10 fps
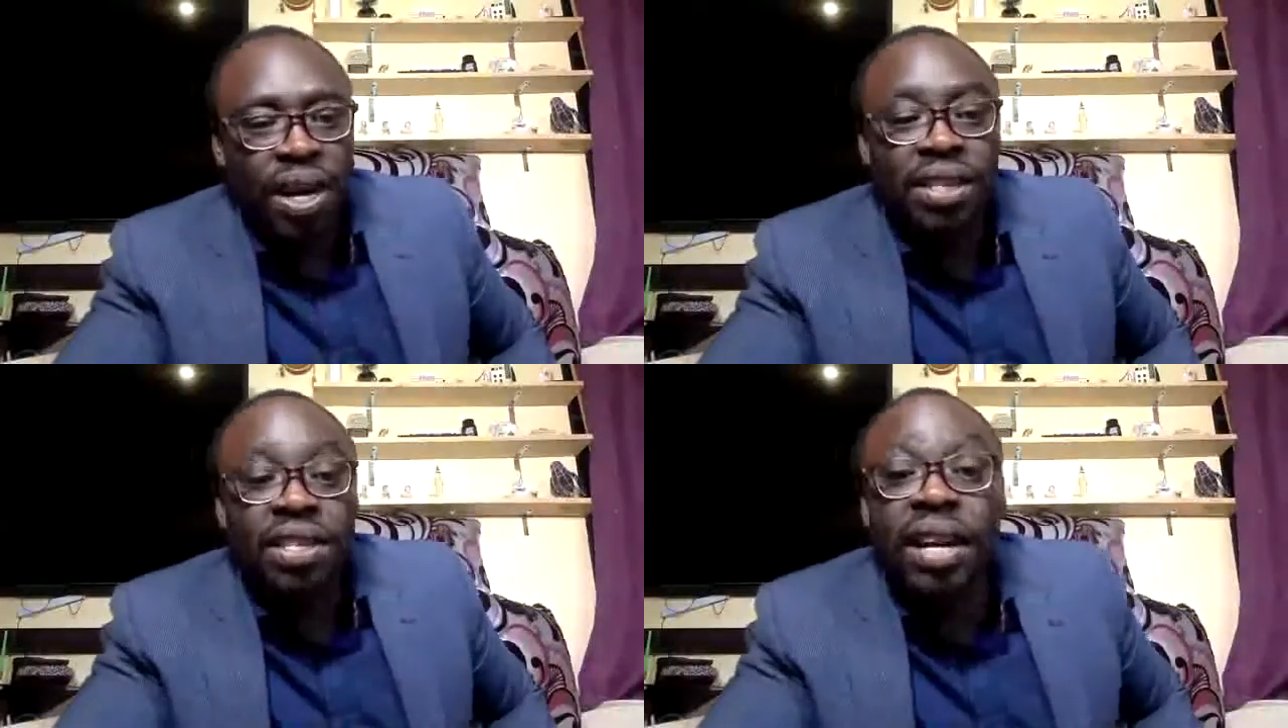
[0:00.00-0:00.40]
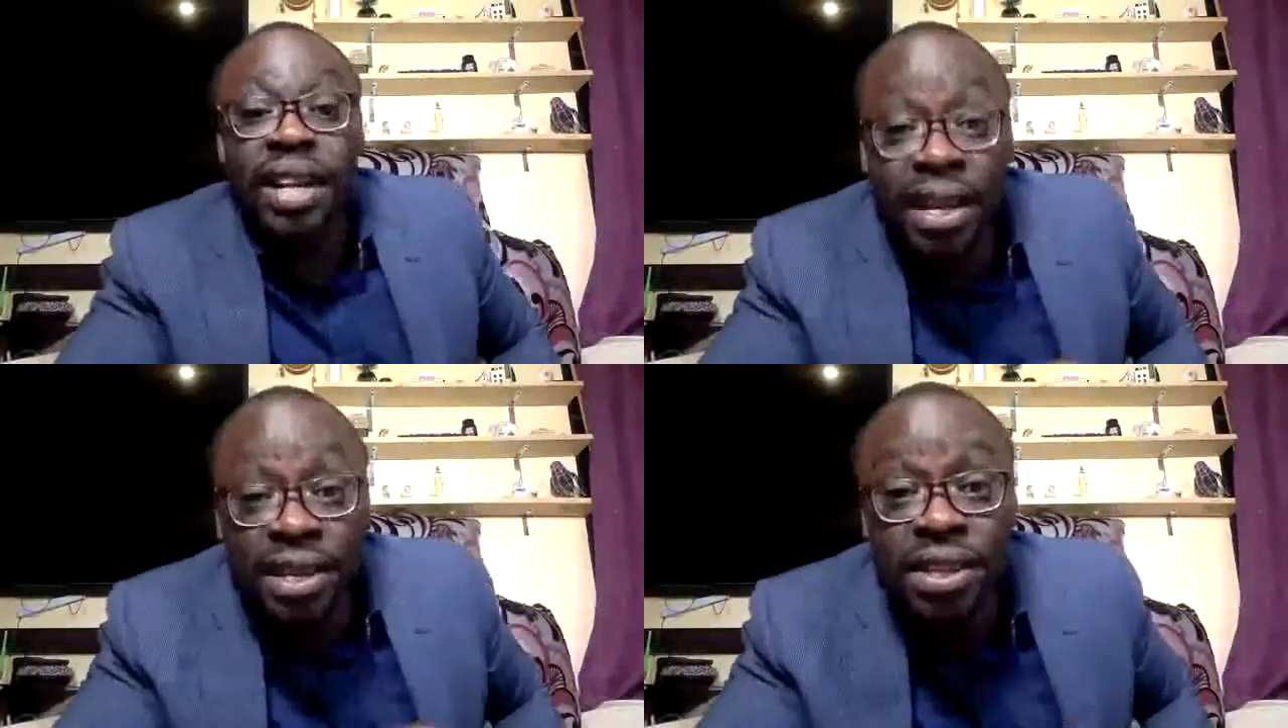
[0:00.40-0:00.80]
It's a
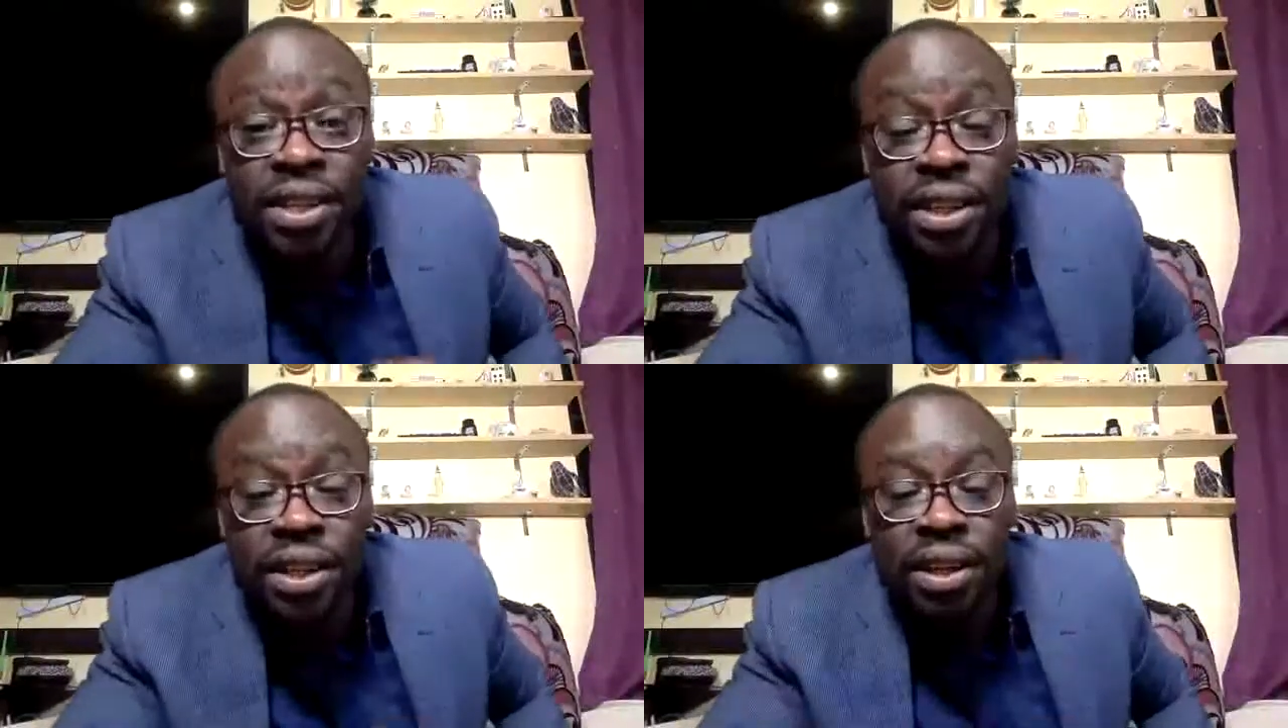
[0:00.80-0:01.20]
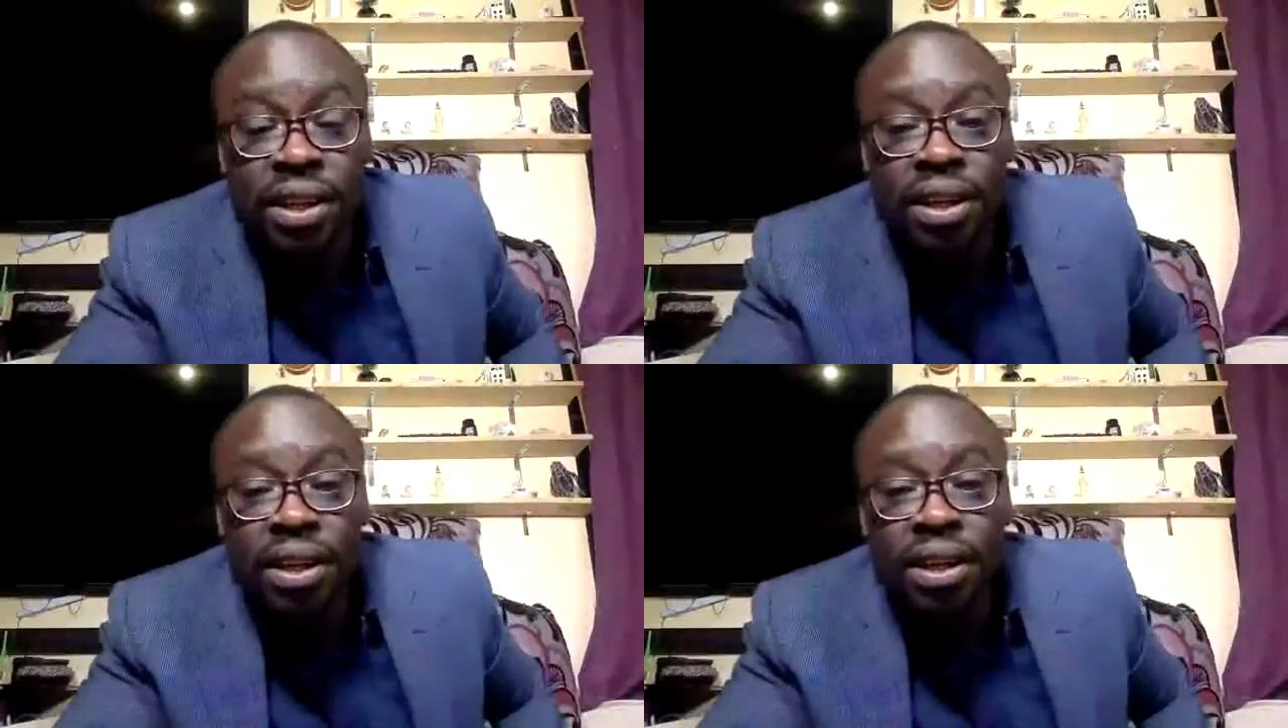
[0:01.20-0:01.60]
debt.
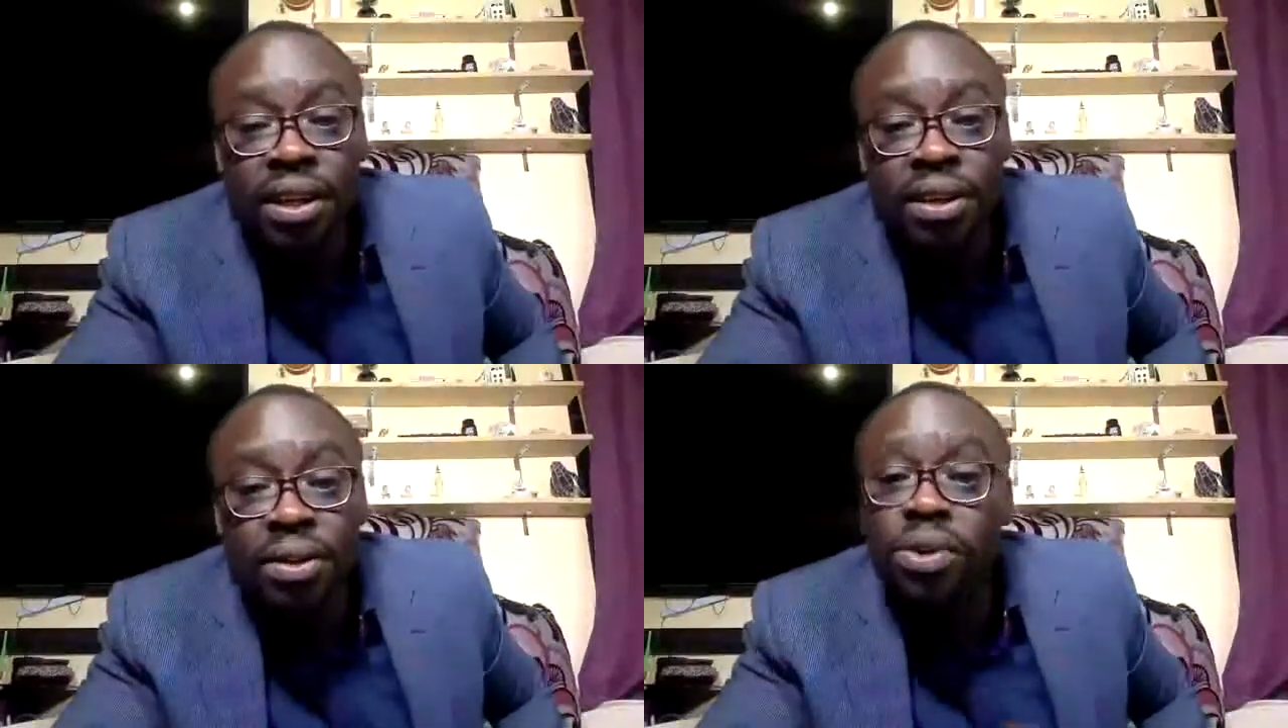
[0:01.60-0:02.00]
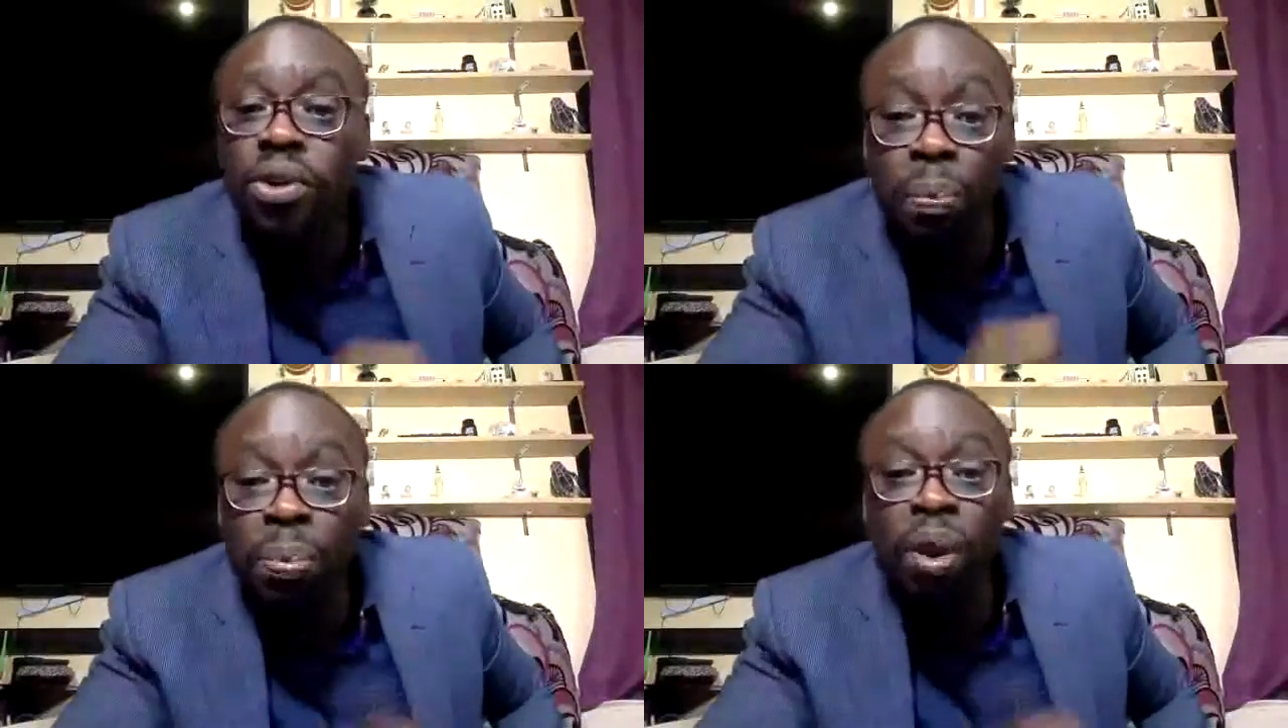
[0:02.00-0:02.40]

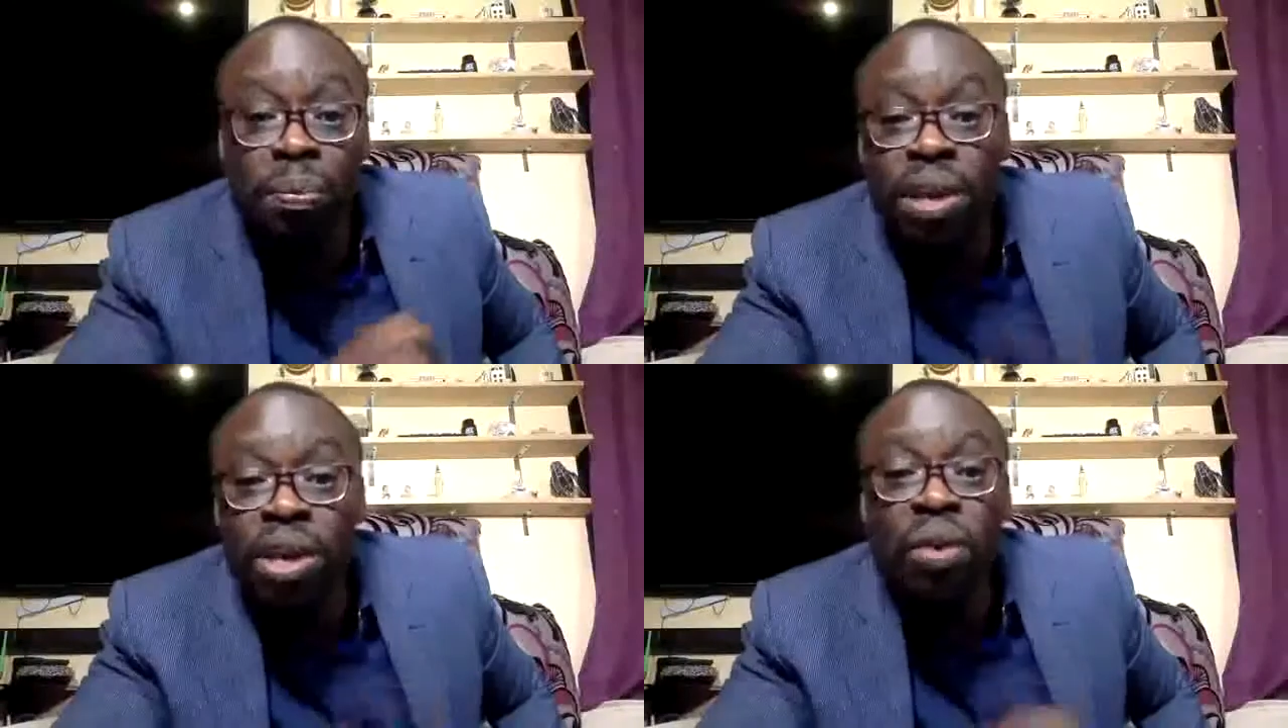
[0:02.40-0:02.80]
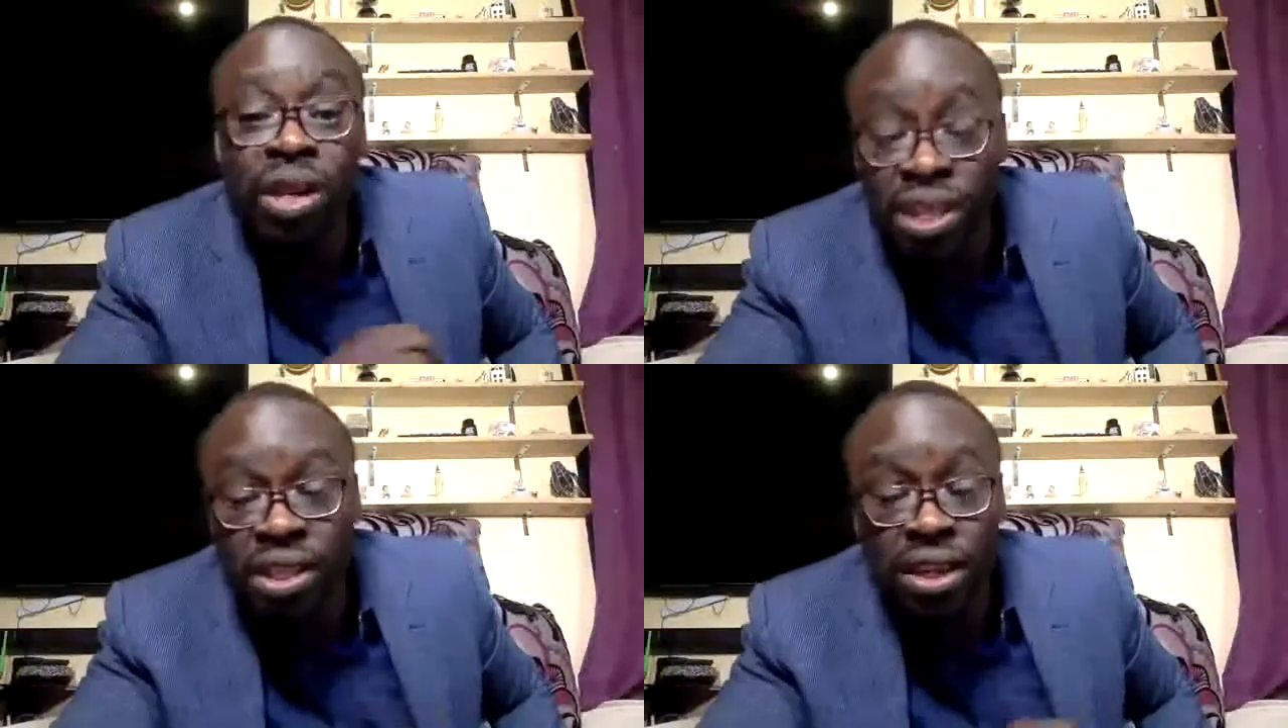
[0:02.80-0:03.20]
Stop robbing your
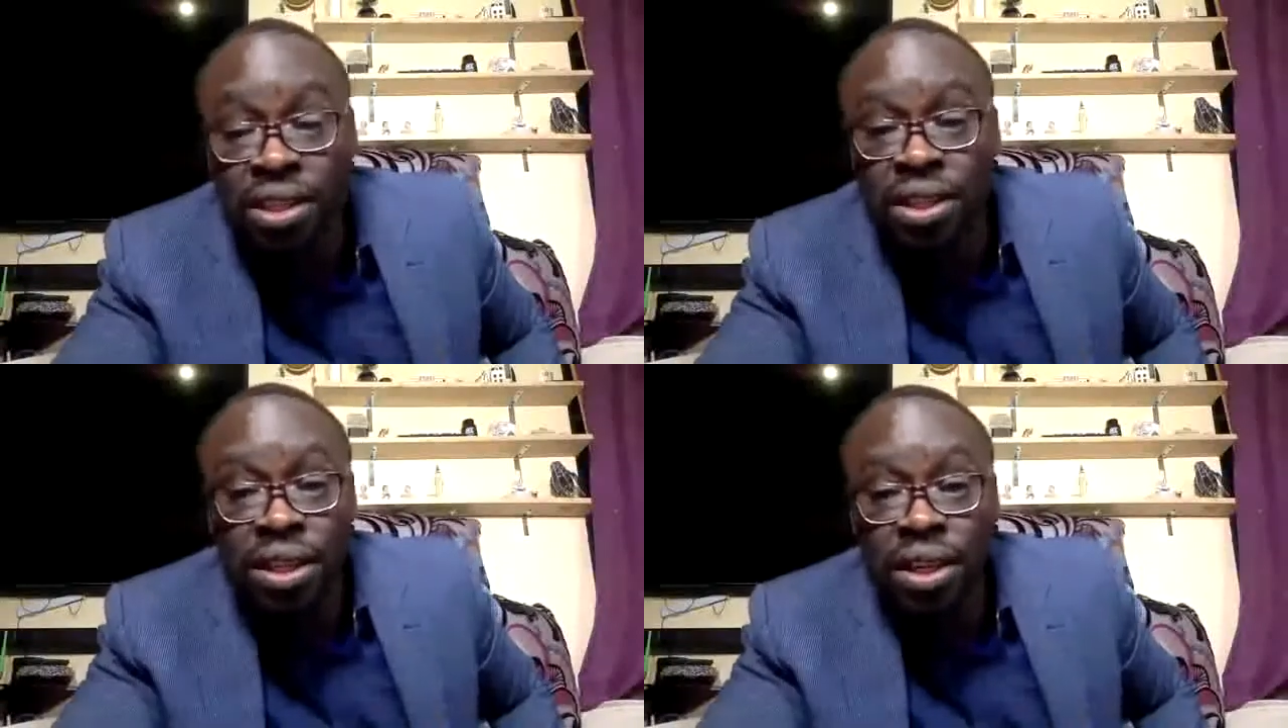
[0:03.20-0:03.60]
teachers.